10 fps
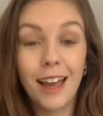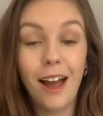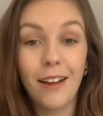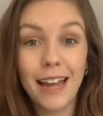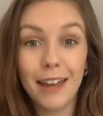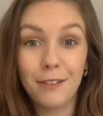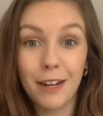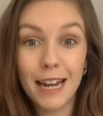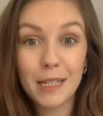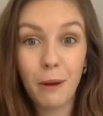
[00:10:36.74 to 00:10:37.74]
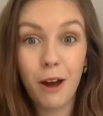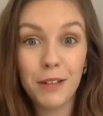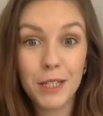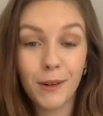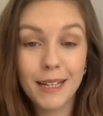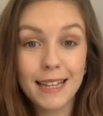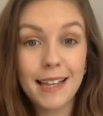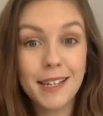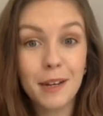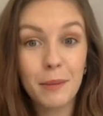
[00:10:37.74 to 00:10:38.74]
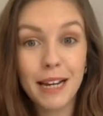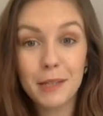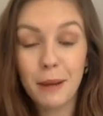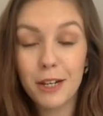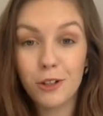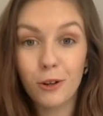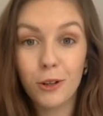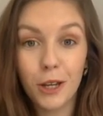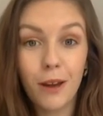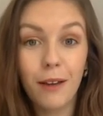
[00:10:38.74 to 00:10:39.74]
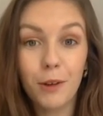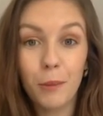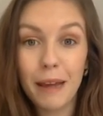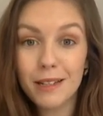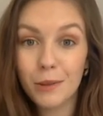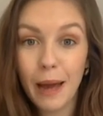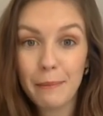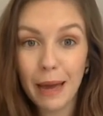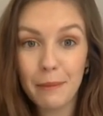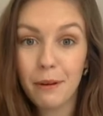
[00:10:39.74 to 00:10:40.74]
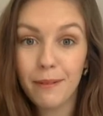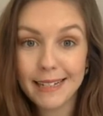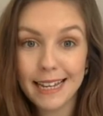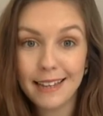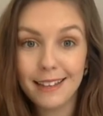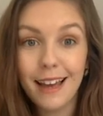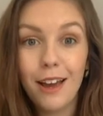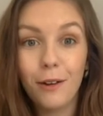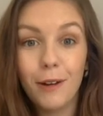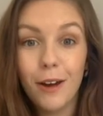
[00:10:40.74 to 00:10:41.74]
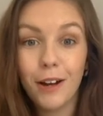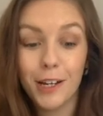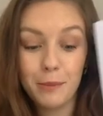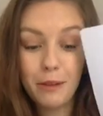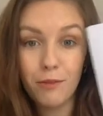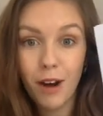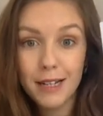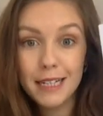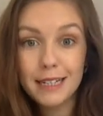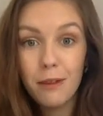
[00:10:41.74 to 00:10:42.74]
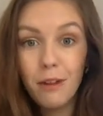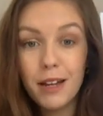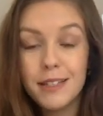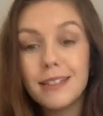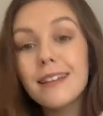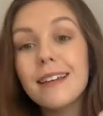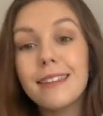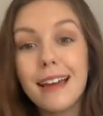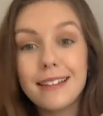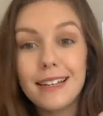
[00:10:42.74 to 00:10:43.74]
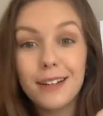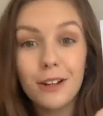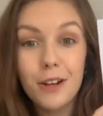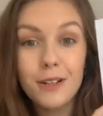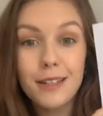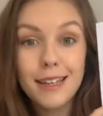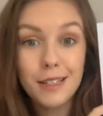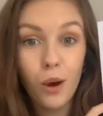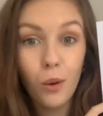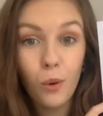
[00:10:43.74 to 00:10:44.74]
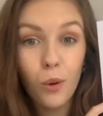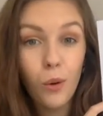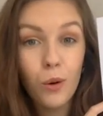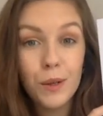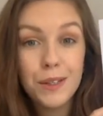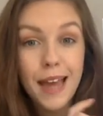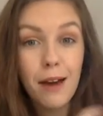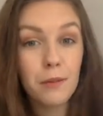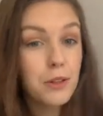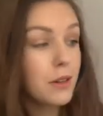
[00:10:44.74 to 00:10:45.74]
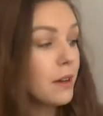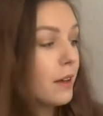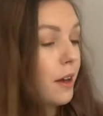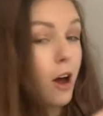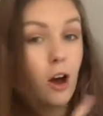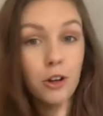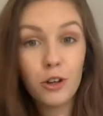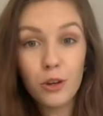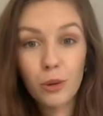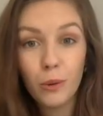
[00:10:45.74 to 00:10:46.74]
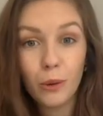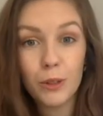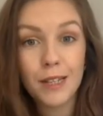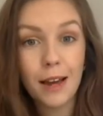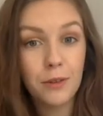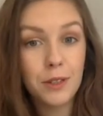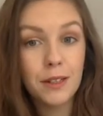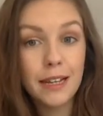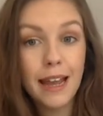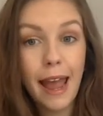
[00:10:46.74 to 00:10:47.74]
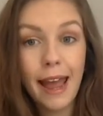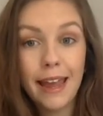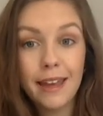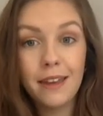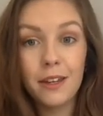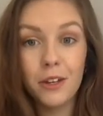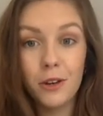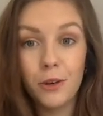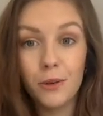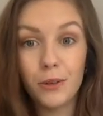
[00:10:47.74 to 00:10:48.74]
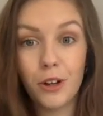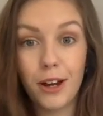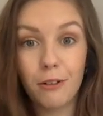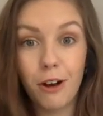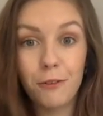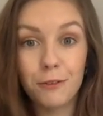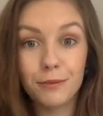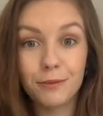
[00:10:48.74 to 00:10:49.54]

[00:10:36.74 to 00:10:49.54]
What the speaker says: Okay, for the next part of this phonics lesson, please make sure that you have your pencil and paper ready. We are going to be writing down words that include this OR sound, our new OR sound, the AU digraph.